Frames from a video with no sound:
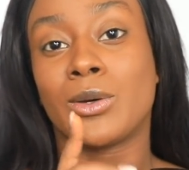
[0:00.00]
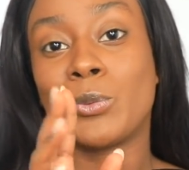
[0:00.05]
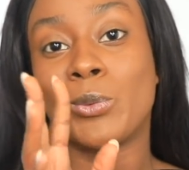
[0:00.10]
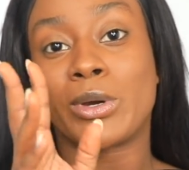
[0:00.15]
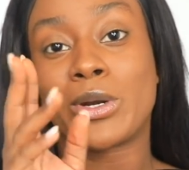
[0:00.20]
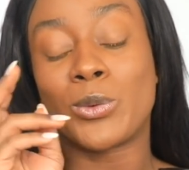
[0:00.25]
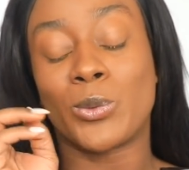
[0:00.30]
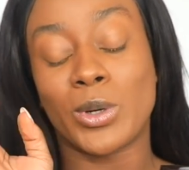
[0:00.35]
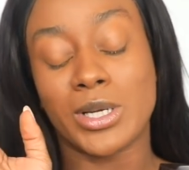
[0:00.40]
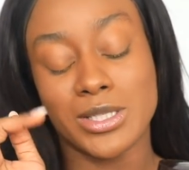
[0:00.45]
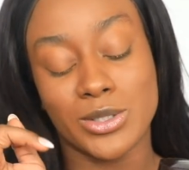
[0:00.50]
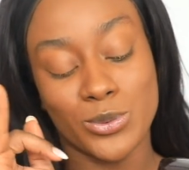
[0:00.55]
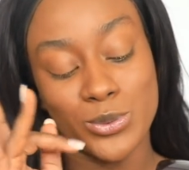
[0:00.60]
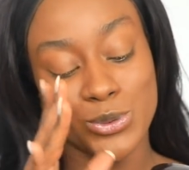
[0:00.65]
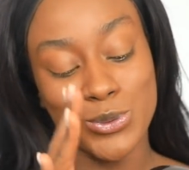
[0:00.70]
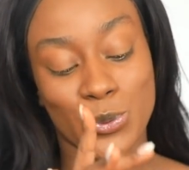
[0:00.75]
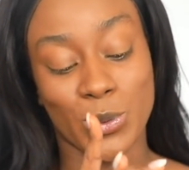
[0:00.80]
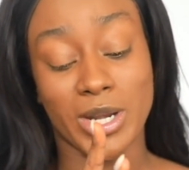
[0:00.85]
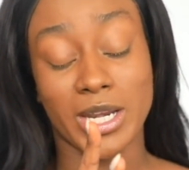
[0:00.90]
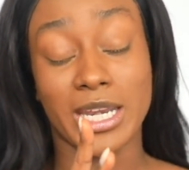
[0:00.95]
were the ones who
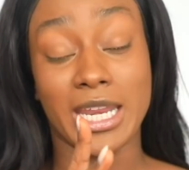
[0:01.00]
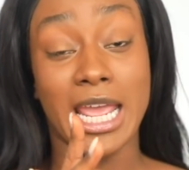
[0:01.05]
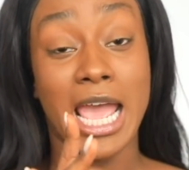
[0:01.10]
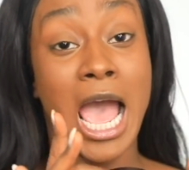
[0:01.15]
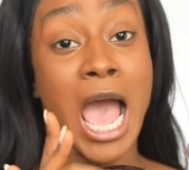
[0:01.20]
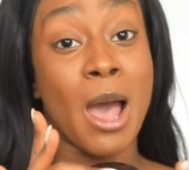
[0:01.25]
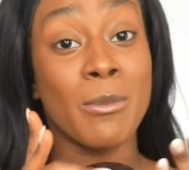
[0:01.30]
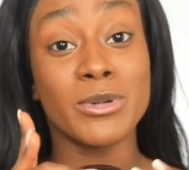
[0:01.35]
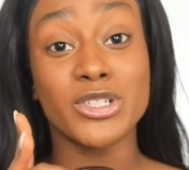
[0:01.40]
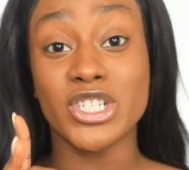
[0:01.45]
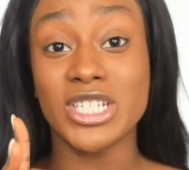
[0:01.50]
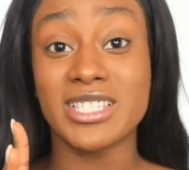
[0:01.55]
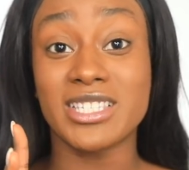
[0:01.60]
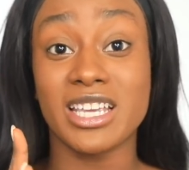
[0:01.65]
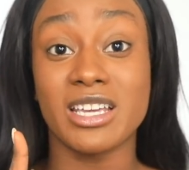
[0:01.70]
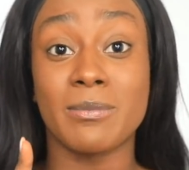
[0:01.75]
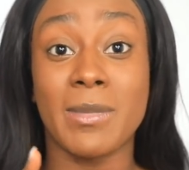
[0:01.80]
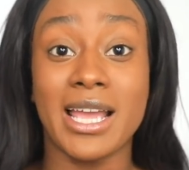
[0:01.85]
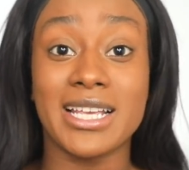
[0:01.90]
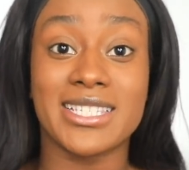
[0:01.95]
started it. I'ma just
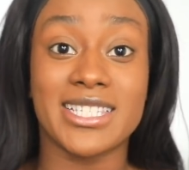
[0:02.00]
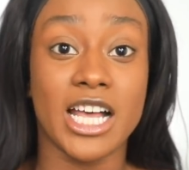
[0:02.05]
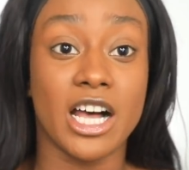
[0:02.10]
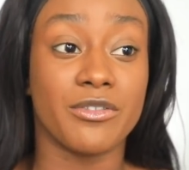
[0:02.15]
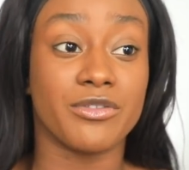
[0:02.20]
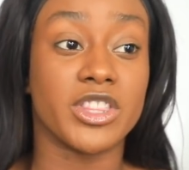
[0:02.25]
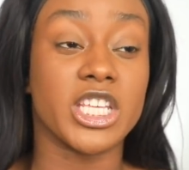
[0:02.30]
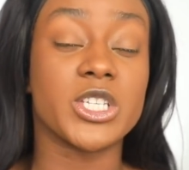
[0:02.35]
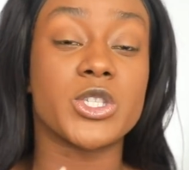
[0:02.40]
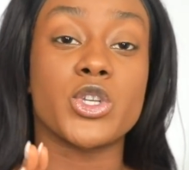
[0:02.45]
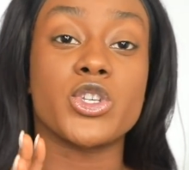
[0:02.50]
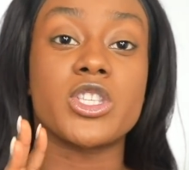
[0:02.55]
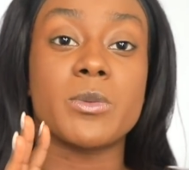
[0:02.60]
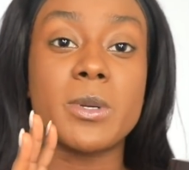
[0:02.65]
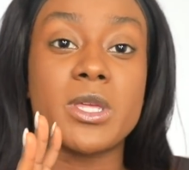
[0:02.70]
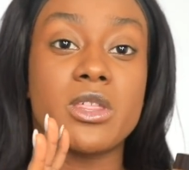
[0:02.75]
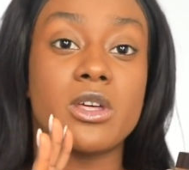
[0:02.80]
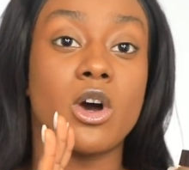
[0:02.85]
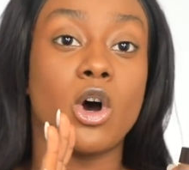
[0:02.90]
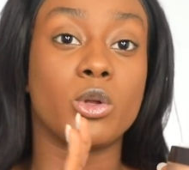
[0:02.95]
say it myself. This used to
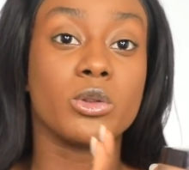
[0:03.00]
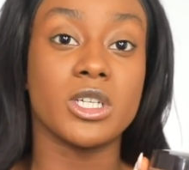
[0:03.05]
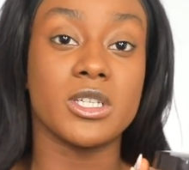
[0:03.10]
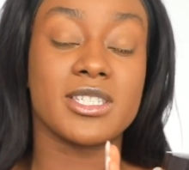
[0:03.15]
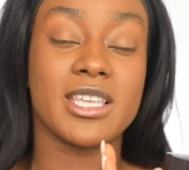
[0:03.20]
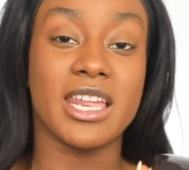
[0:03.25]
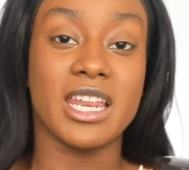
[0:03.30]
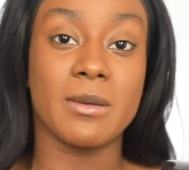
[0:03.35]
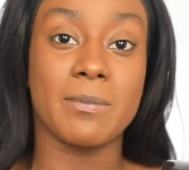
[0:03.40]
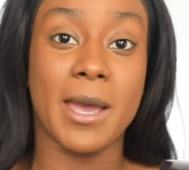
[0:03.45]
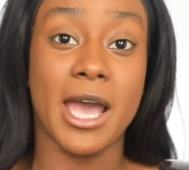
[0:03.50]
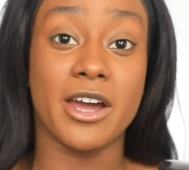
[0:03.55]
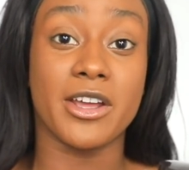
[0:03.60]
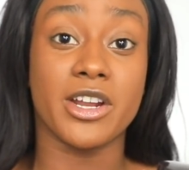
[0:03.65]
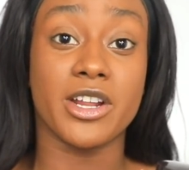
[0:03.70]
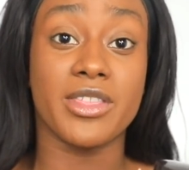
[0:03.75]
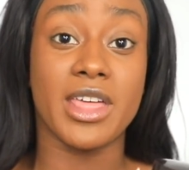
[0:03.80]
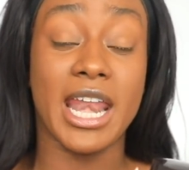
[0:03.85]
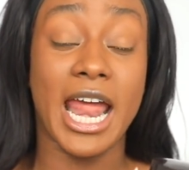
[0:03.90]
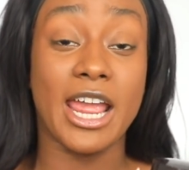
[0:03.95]
be the only setting
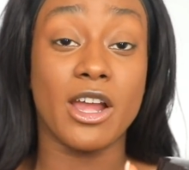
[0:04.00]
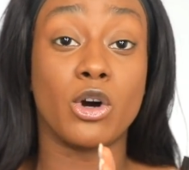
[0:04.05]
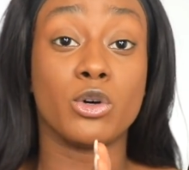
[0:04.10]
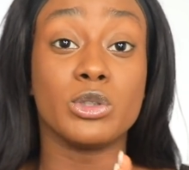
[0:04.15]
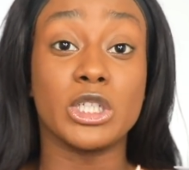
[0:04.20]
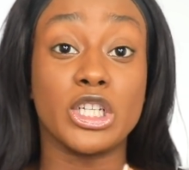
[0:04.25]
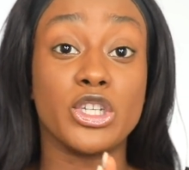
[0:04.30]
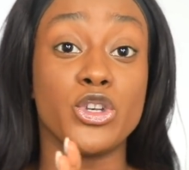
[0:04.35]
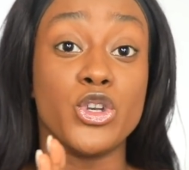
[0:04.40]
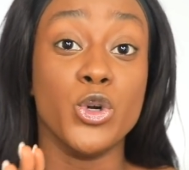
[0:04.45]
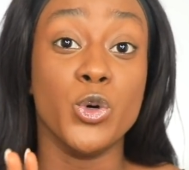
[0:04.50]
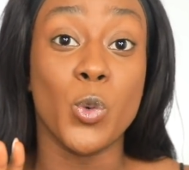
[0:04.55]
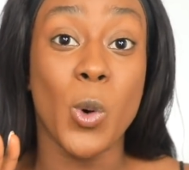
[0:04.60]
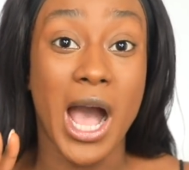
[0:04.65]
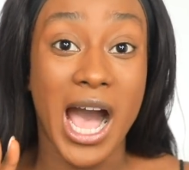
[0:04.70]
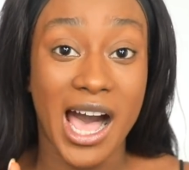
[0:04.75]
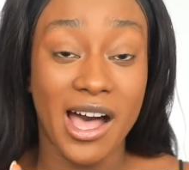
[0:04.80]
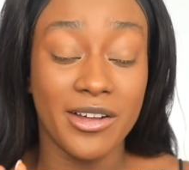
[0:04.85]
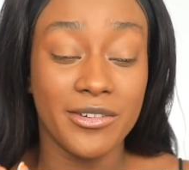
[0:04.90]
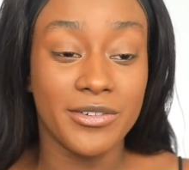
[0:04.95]
powder that I only knew
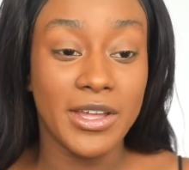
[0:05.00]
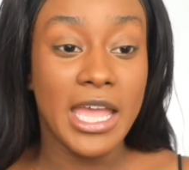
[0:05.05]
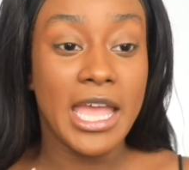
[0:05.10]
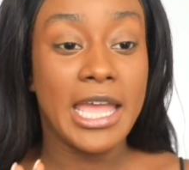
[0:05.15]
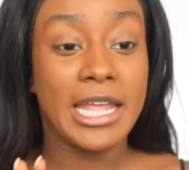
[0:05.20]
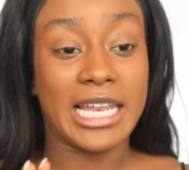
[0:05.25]
of.